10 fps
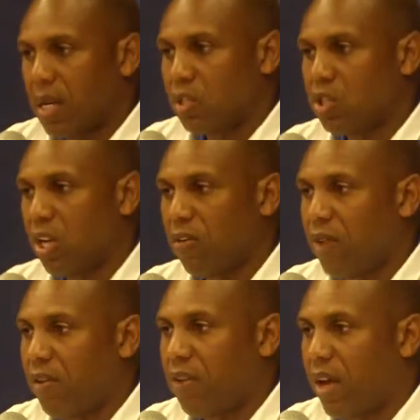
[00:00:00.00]
get
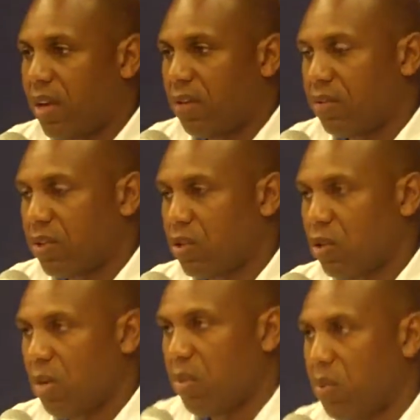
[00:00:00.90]
himself out of
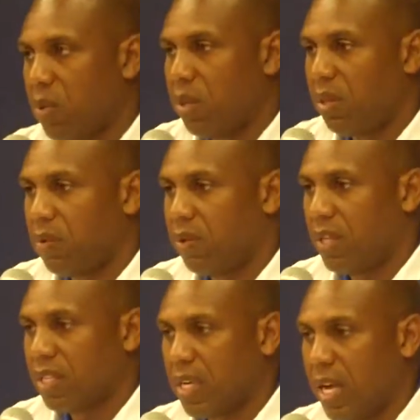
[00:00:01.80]
trouble
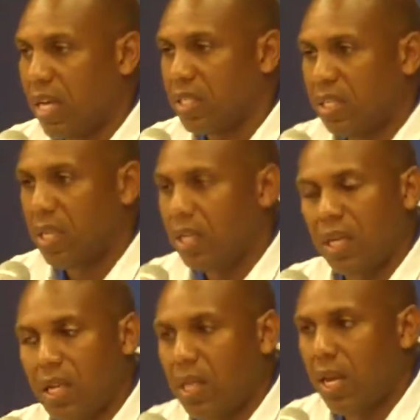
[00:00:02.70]
with his legs.
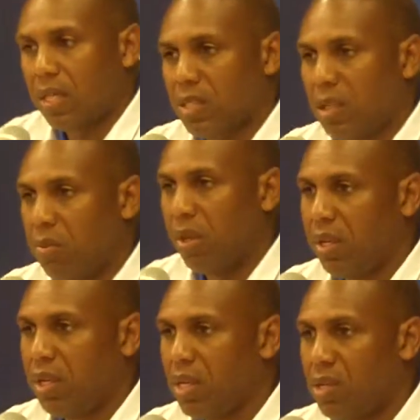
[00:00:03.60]
He has the
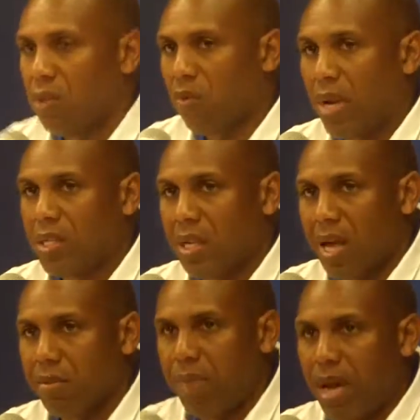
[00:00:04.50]
ability to erase a
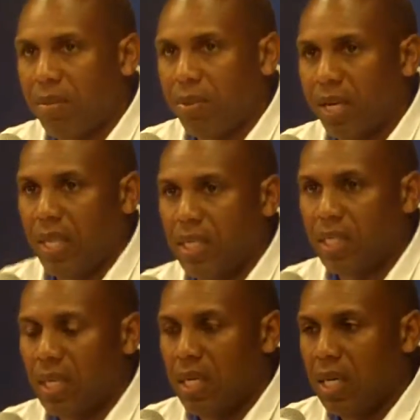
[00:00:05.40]
lot of bad
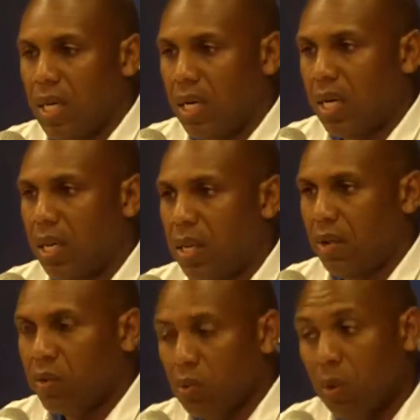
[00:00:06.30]
plays.
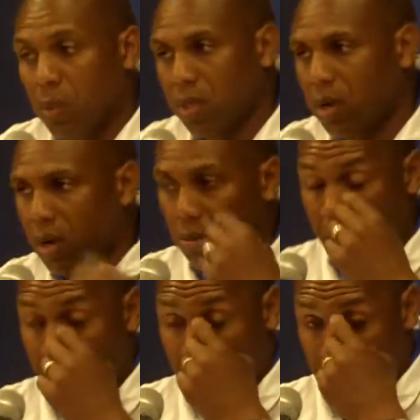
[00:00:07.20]
That's what we talk
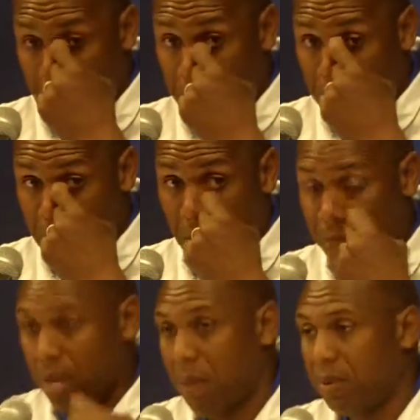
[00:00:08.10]
about. But I
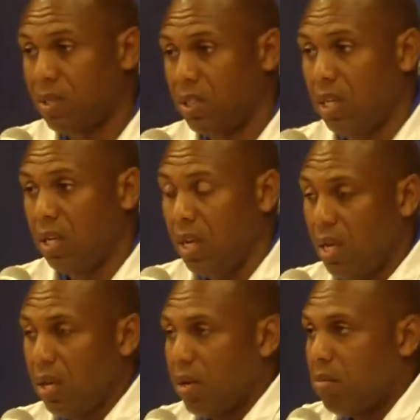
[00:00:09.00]
was happy to see
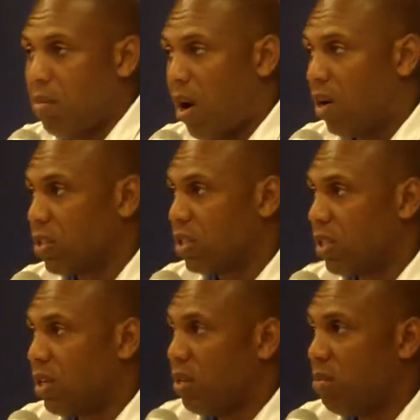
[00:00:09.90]

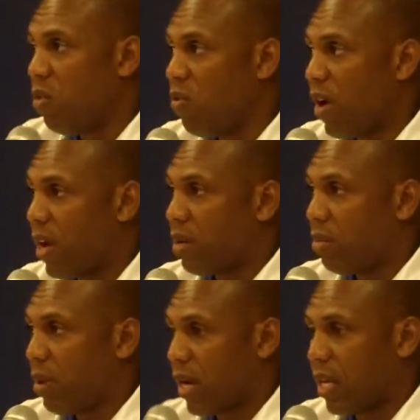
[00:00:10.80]
Moss move out
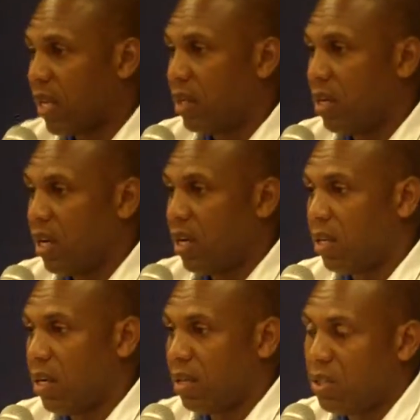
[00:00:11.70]
of the pocket.
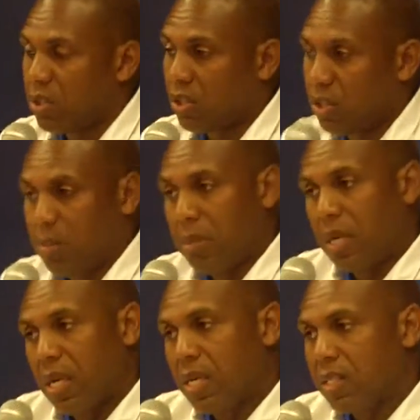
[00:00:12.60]

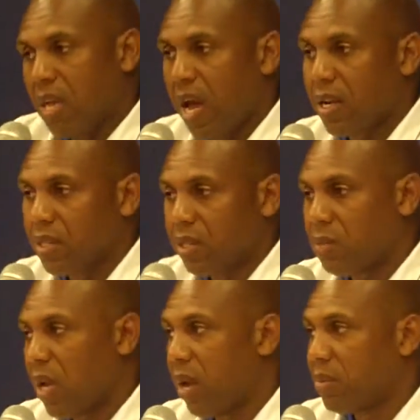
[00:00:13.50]

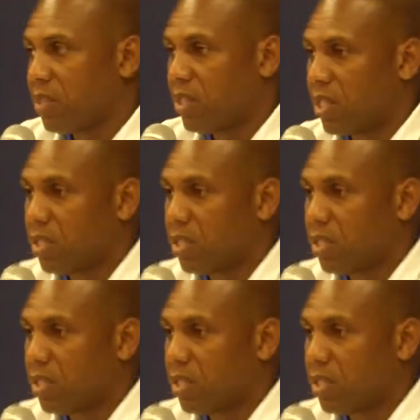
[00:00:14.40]
Sometimes it's